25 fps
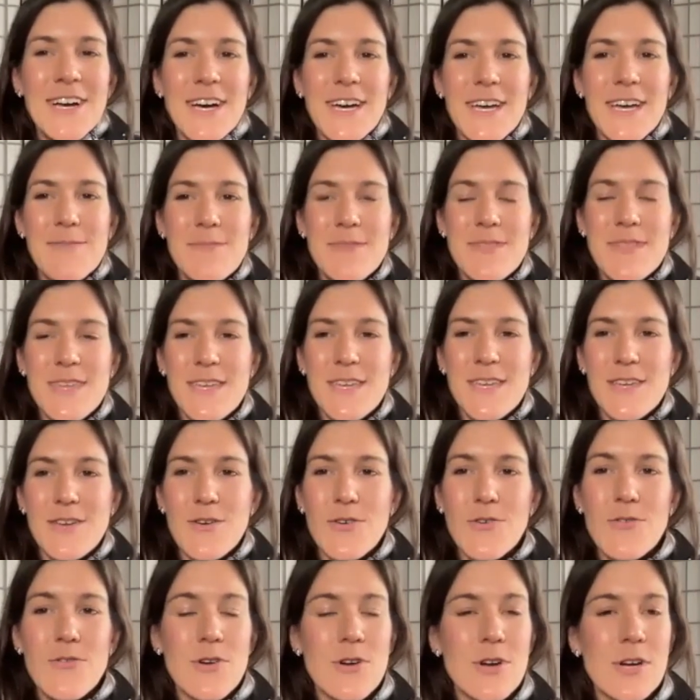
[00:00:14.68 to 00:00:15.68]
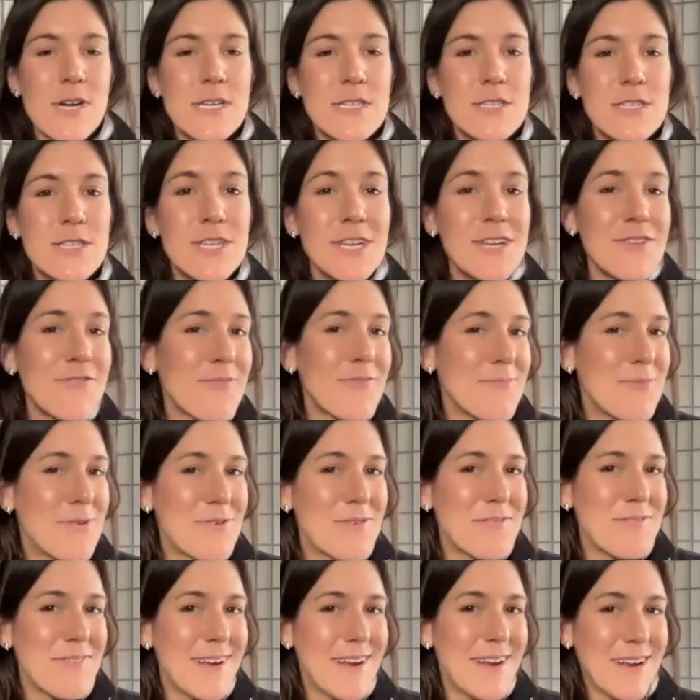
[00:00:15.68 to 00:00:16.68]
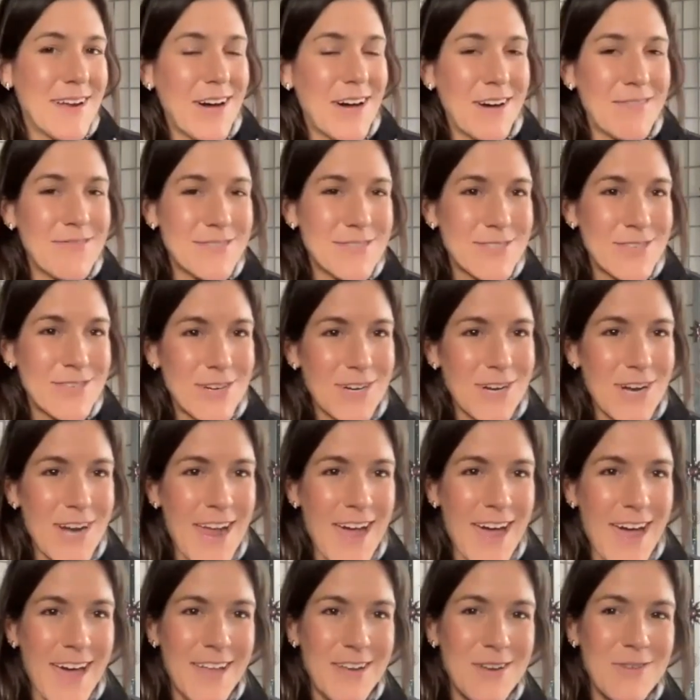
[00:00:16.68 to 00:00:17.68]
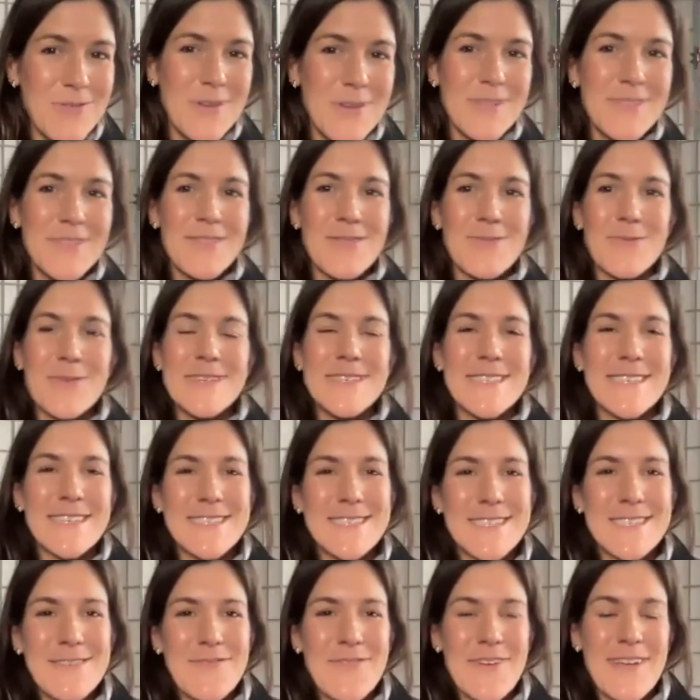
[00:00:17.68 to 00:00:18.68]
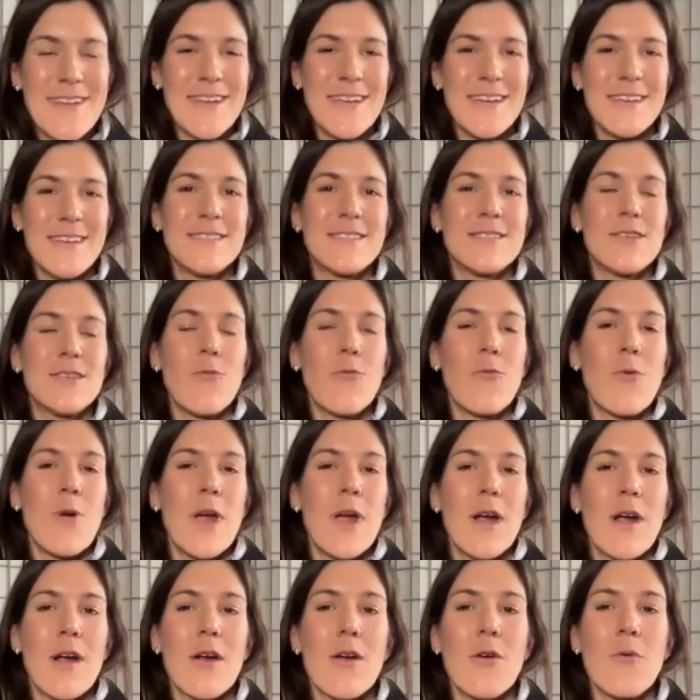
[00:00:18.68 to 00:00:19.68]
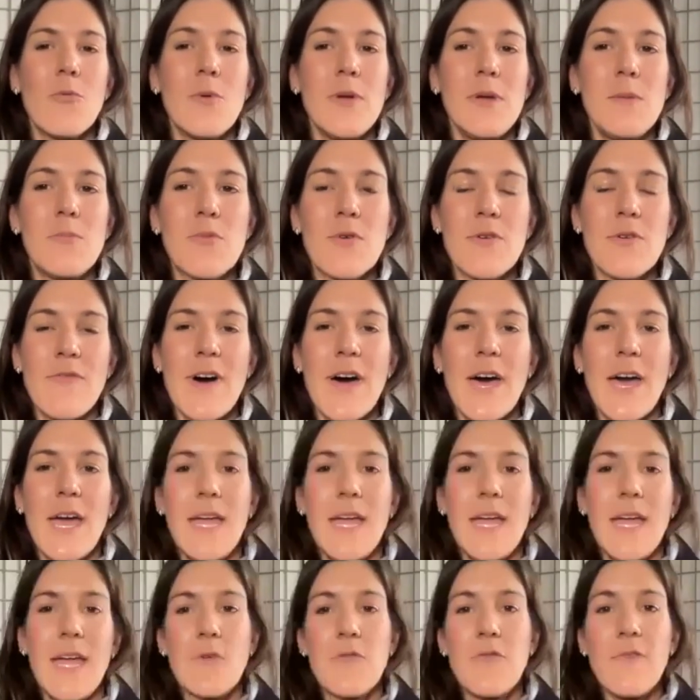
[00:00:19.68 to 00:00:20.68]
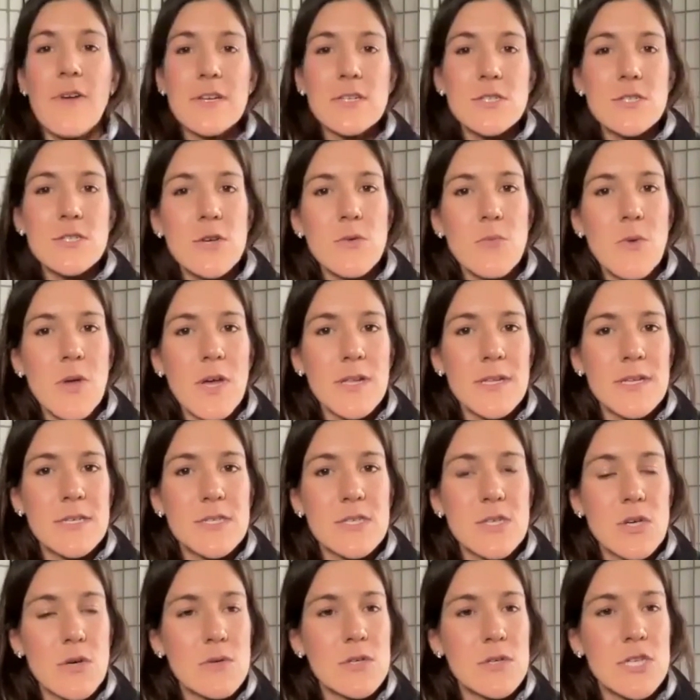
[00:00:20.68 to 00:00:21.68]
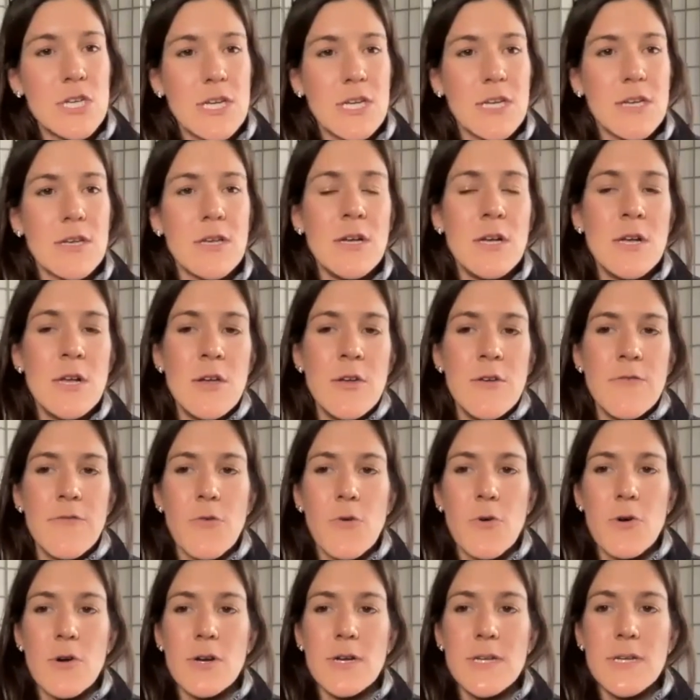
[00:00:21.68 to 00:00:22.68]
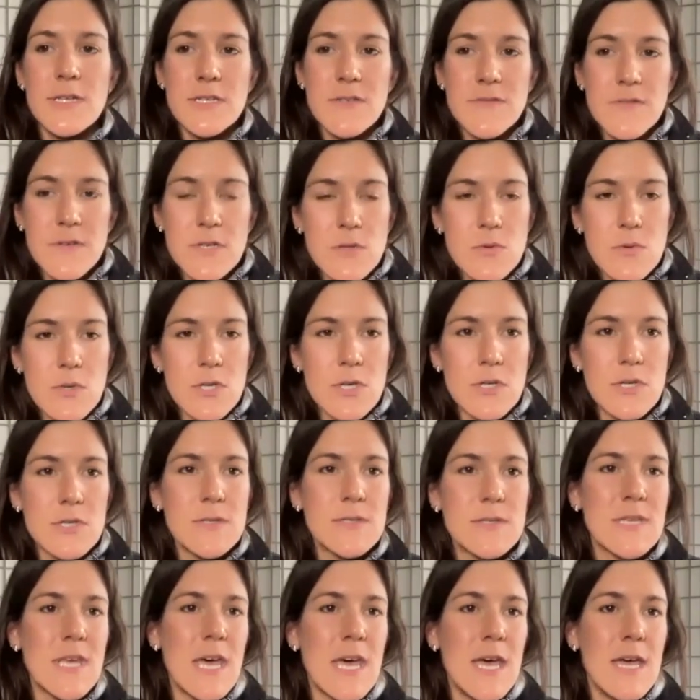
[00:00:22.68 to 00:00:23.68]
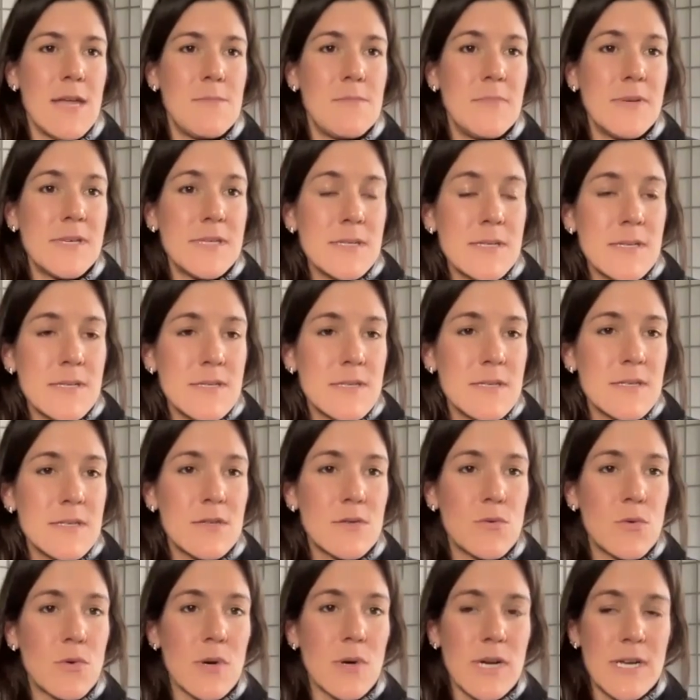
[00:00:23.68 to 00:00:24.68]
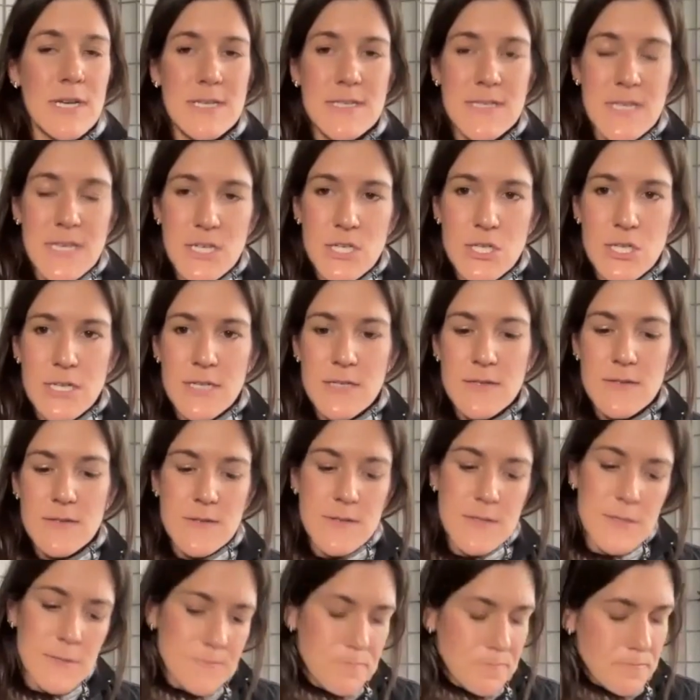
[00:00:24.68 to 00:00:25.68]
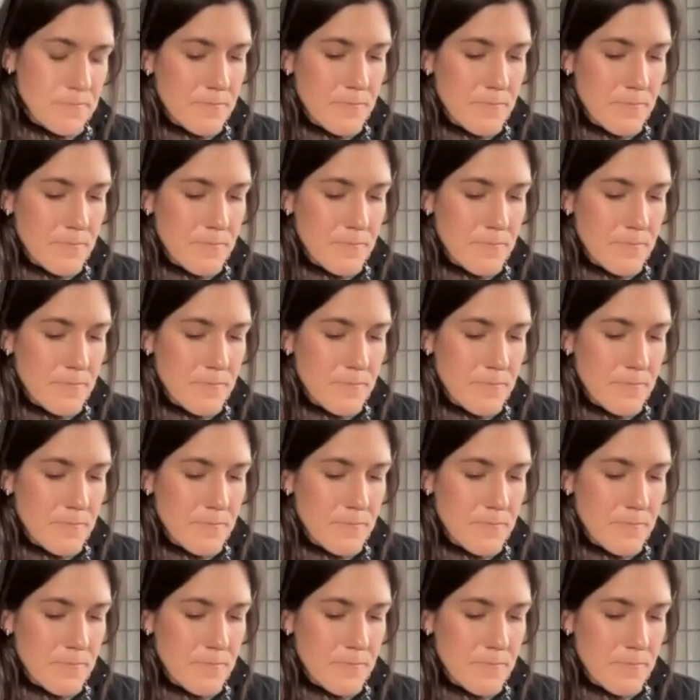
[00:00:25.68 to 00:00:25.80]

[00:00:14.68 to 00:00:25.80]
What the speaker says: I'm the owner and chief motivating officer at New England 360 Fitness, where we provide professional wellness coaching for individuals and businesses and organizations.